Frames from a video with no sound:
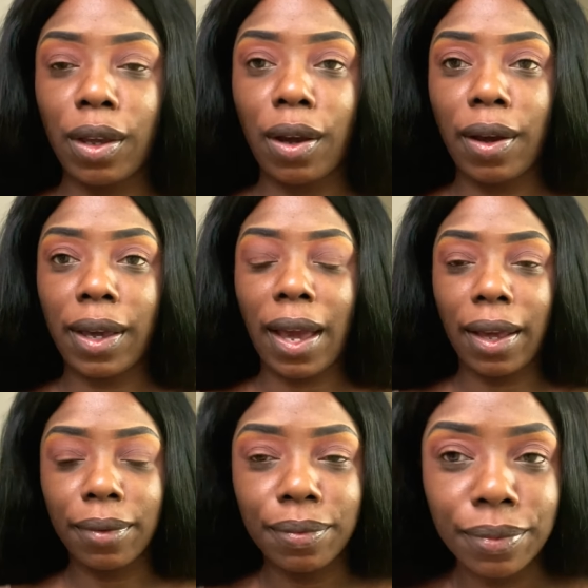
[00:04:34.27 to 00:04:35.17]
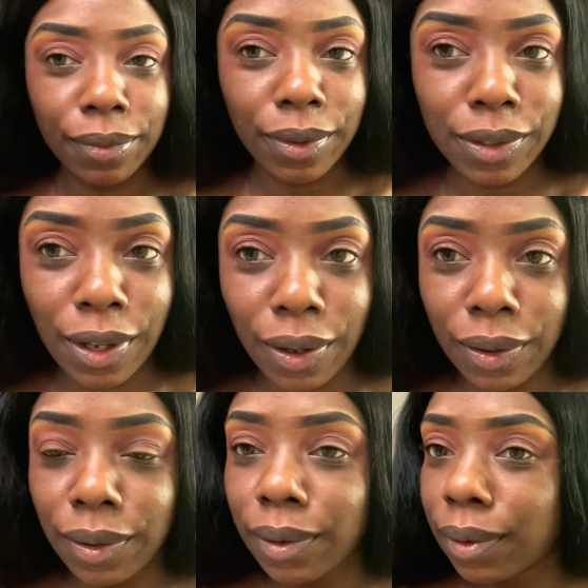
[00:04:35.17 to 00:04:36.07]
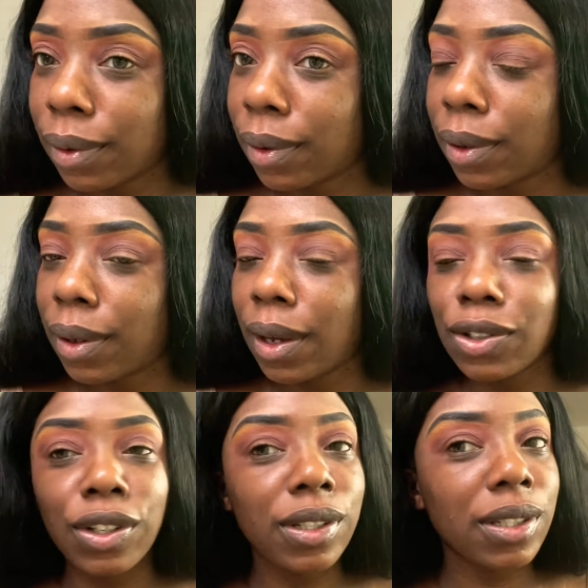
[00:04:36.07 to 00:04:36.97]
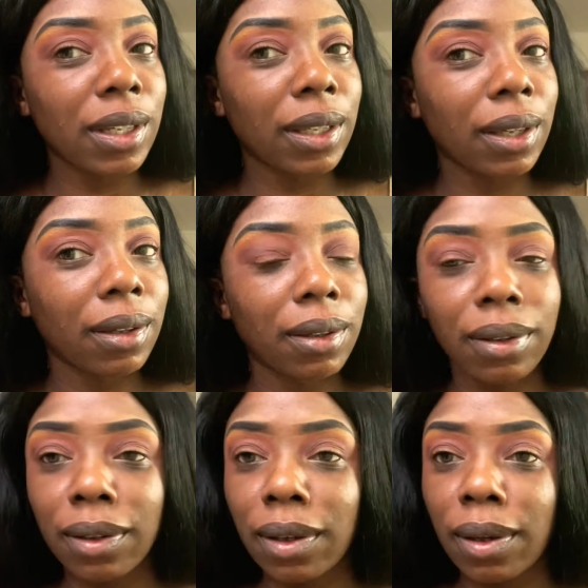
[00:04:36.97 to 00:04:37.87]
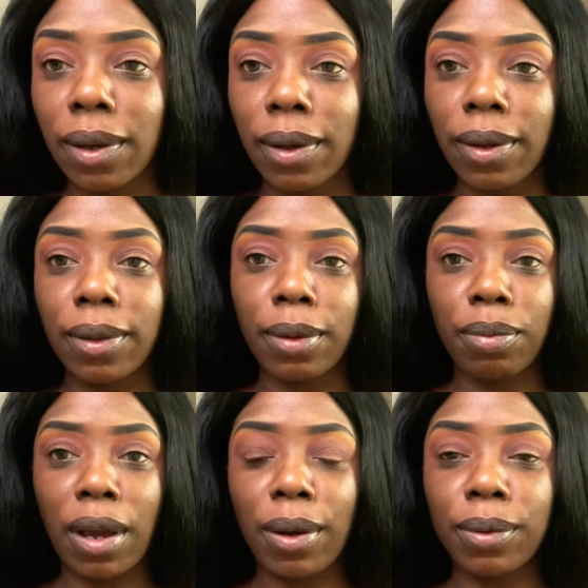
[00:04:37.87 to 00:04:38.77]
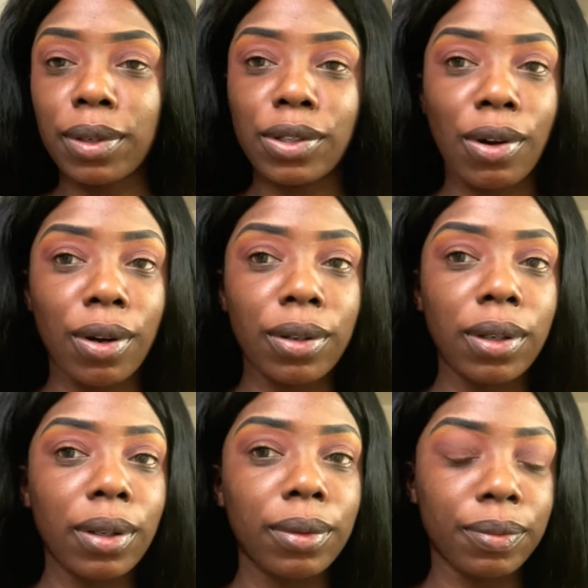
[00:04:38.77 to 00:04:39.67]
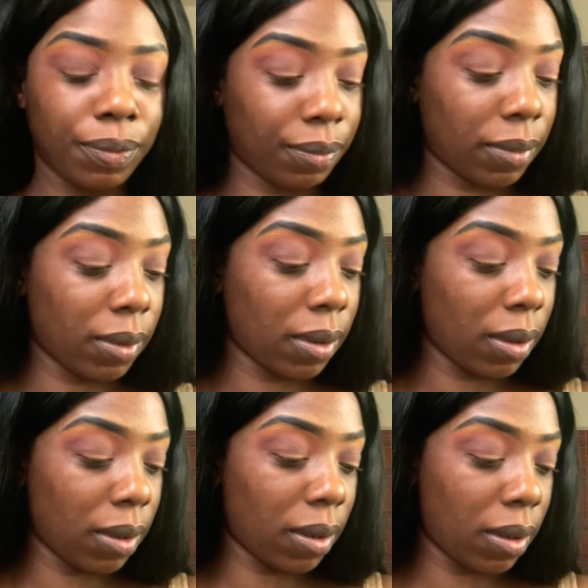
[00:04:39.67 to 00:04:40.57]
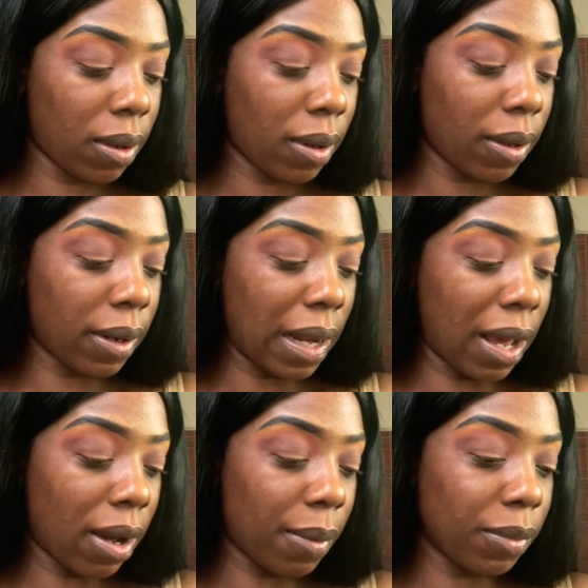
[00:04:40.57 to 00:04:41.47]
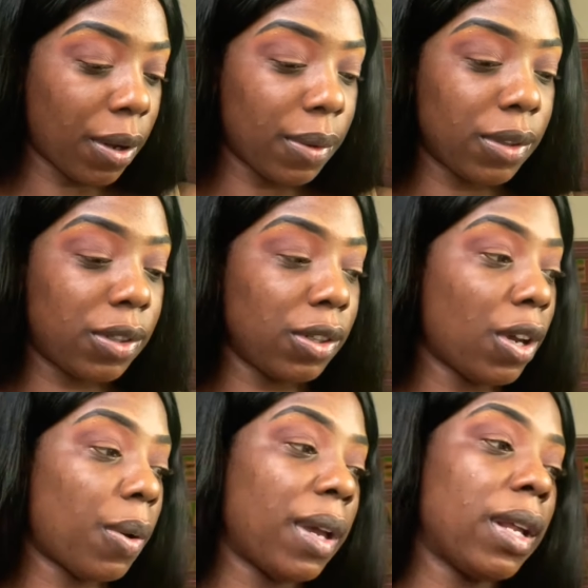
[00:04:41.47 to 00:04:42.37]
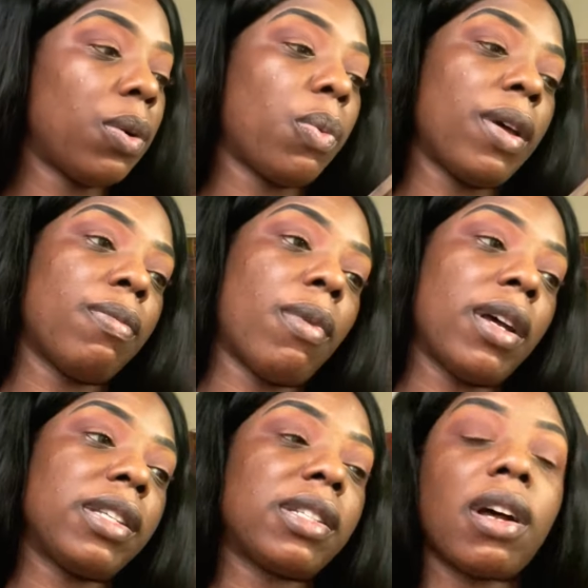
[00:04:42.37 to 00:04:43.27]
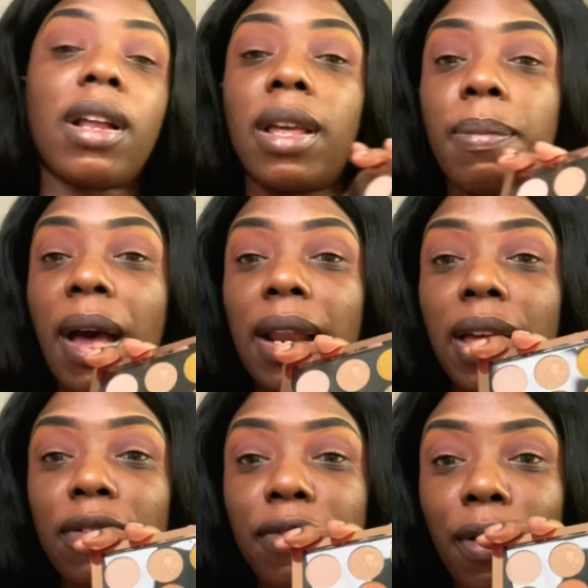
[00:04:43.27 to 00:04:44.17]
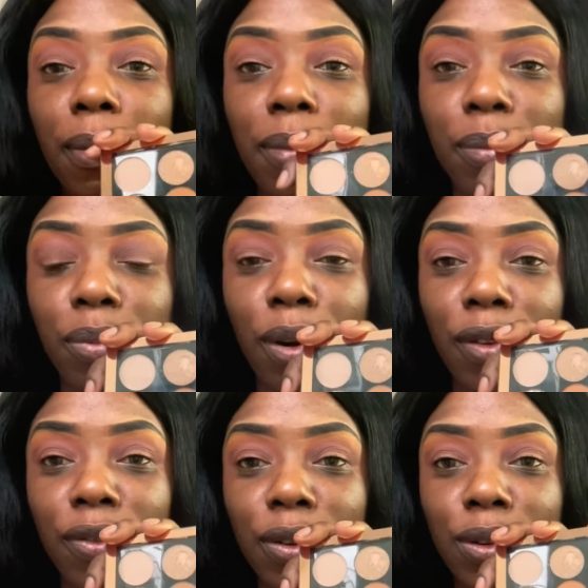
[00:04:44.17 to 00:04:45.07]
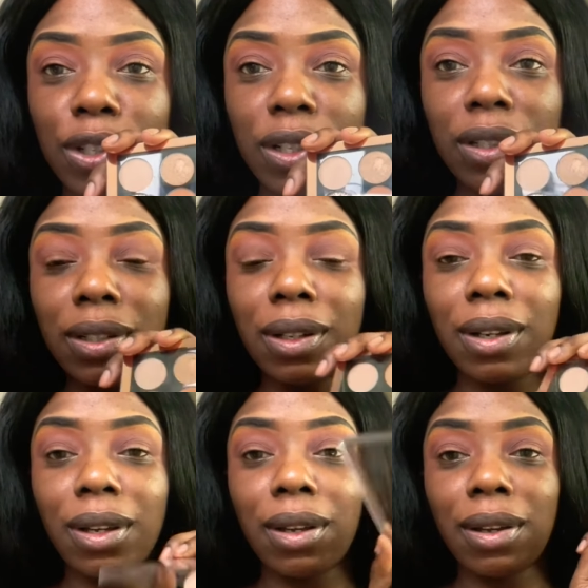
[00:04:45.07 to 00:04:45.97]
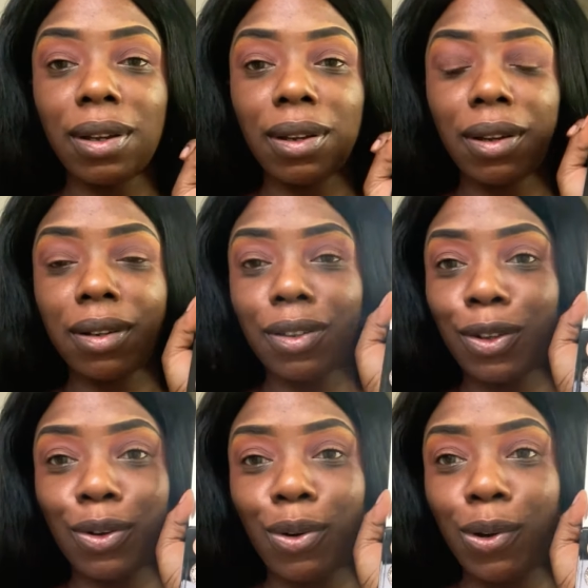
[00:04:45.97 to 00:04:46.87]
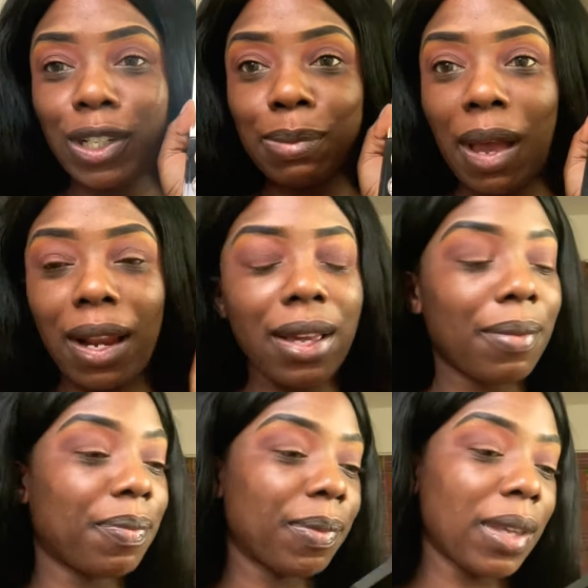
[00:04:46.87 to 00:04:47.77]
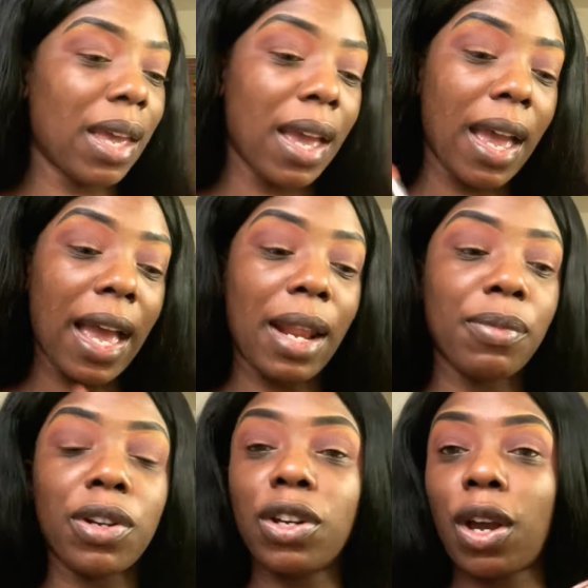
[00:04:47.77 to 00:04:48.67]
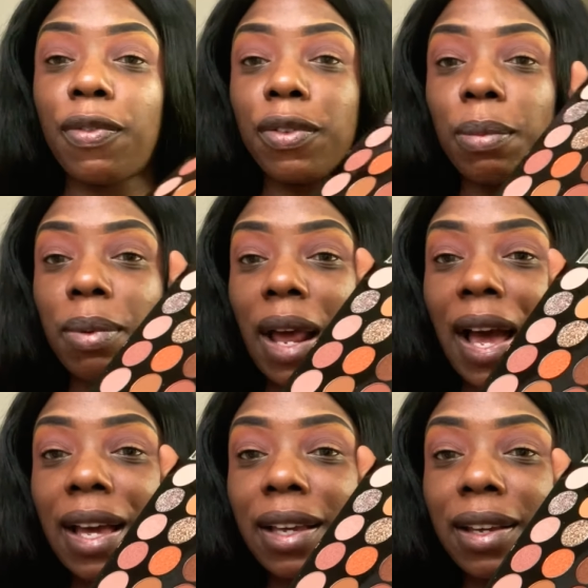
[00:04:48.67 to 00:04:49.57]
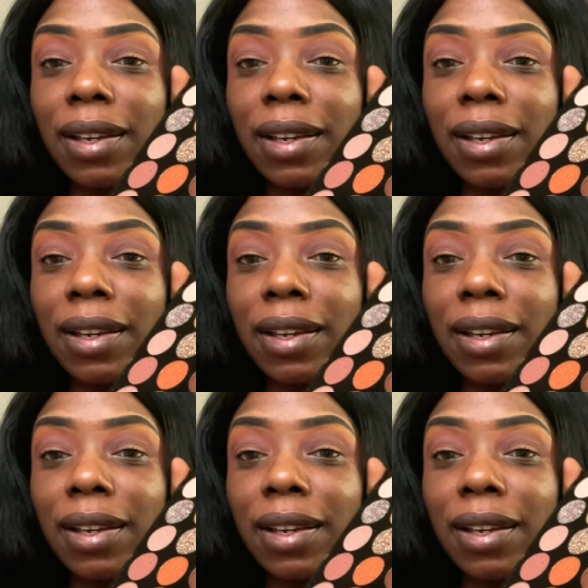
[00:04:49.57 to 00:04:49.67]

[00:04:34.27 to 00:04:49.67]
Okay, so as you can see, the brown is on. Now I'm going to go in with my Starlet palette from Profusion, another gorgeous palette. And I'm gonna go for the black.